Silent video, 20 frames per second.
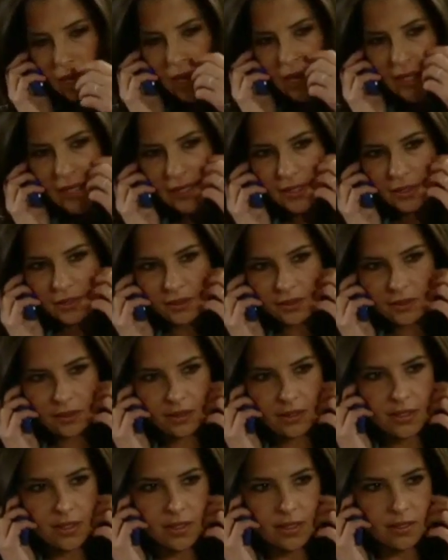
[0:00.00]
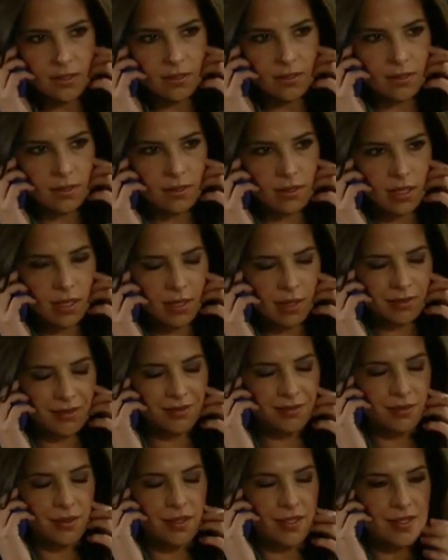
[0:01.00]
Hi, this is, uh,
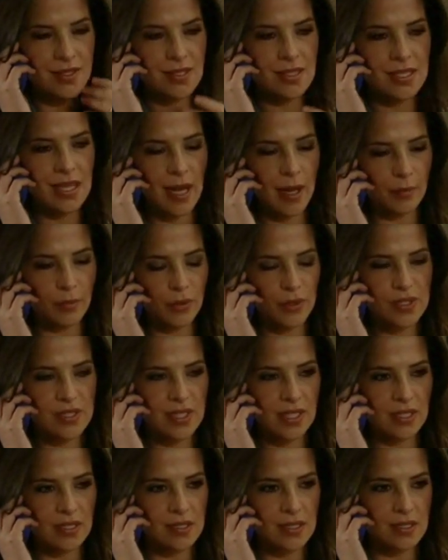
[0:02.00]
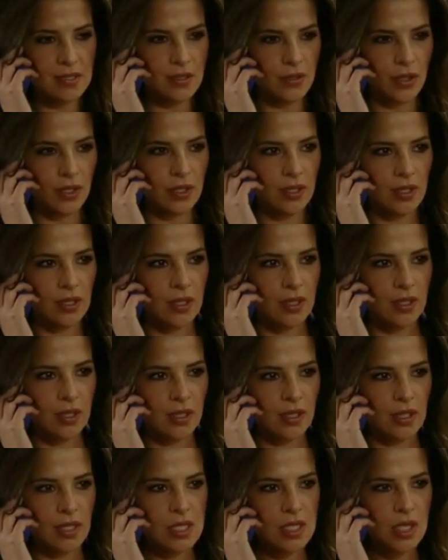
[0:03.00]
this is Sam, Kristina's sister.
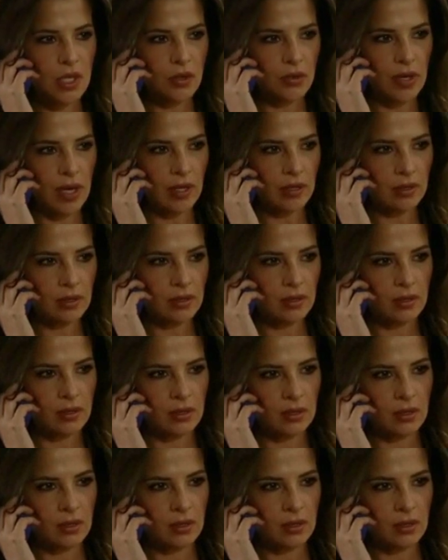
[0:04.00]
Is she around?